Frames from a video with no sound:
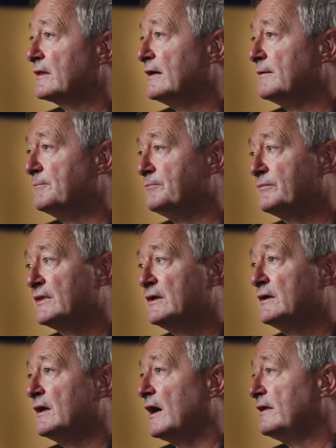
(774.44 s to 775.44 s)

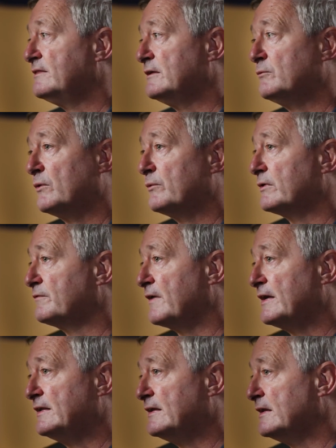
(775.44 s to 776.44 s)
I think what we're
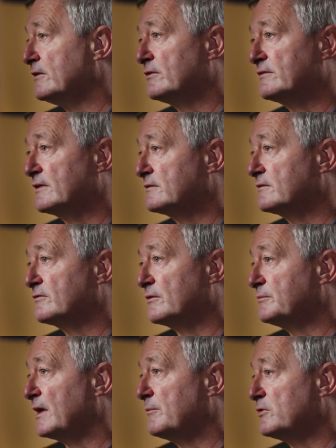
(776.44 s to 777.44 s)
finding here is that
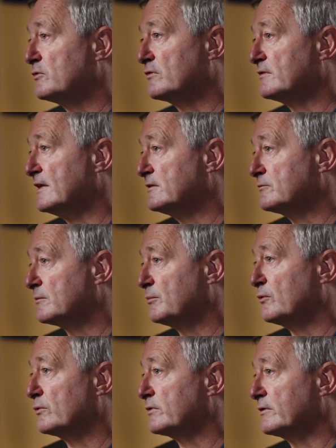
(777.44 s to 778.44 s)
sometimes you just need to
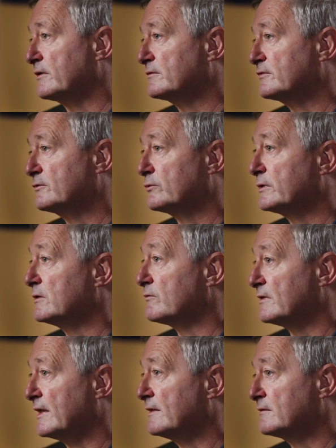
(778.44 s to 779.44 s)
report on a story
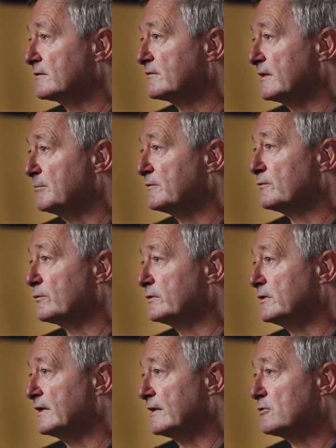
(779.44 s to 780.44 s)
relentlessly before
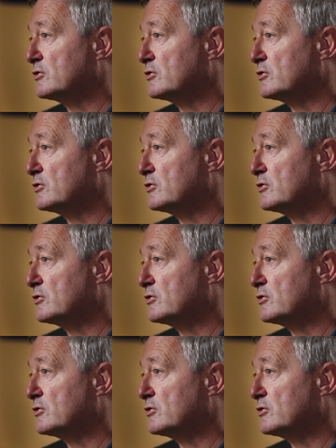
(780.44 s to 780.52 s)
you get